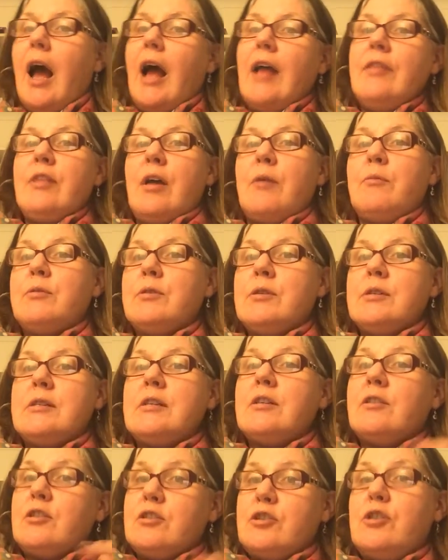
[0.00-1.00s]
And that
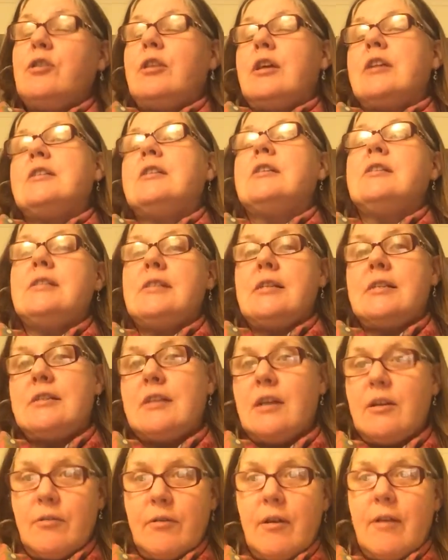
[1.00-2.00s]
was the
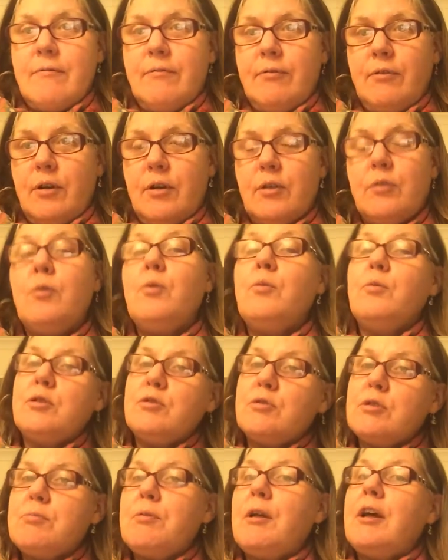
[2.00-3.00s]
2016 Grand Final,
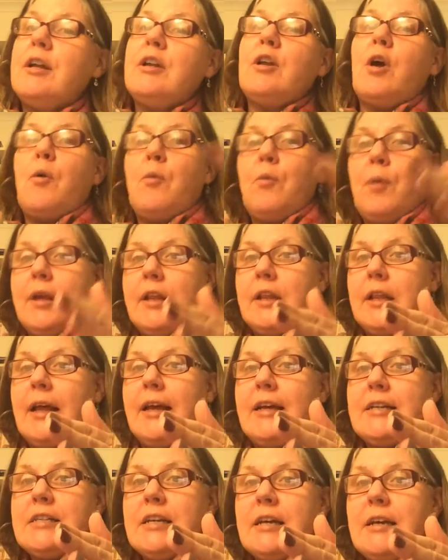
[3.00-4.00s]
which was played a week
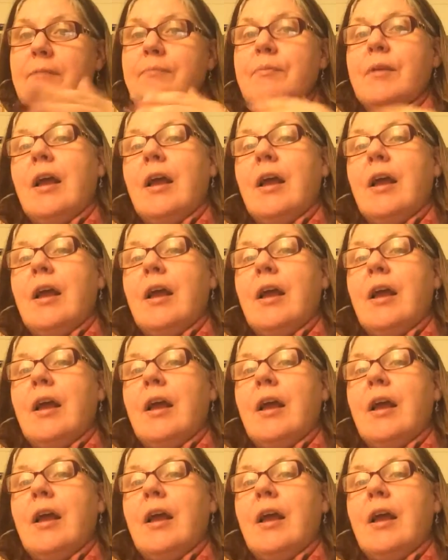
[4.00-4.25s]
later.